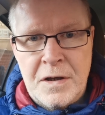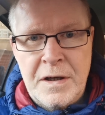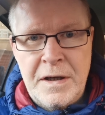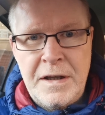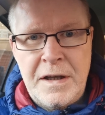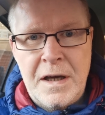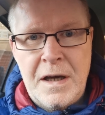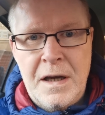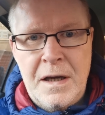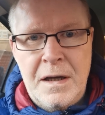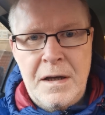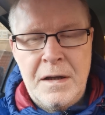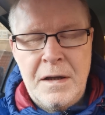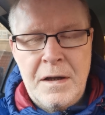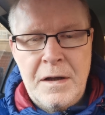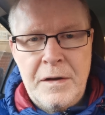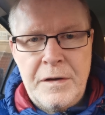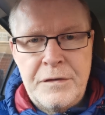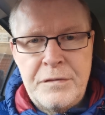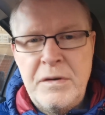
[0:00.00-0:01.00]
I get
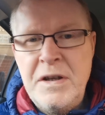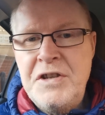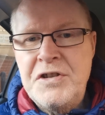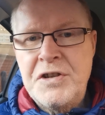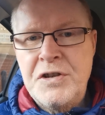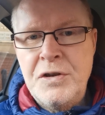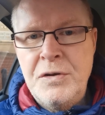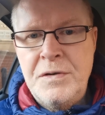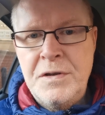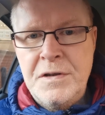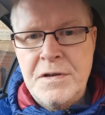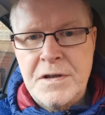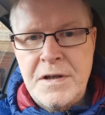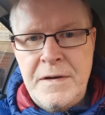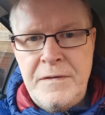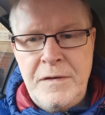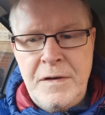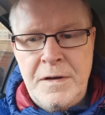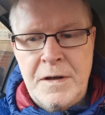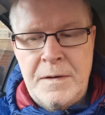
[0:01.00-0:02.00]
three students
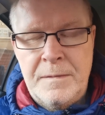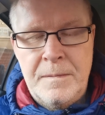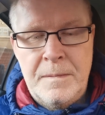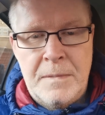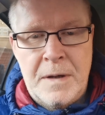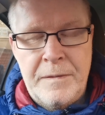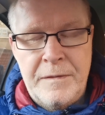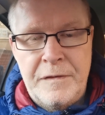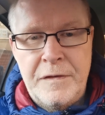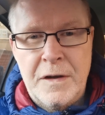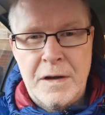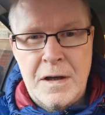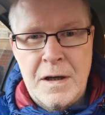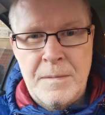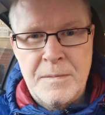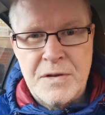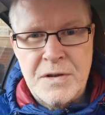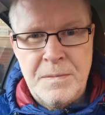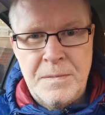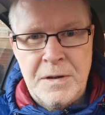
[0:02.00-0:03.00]
every no- month that
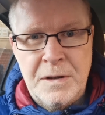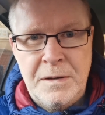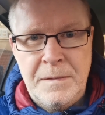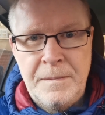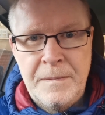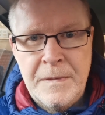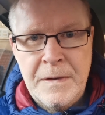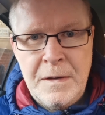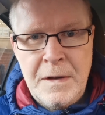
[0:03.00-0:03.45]
come to me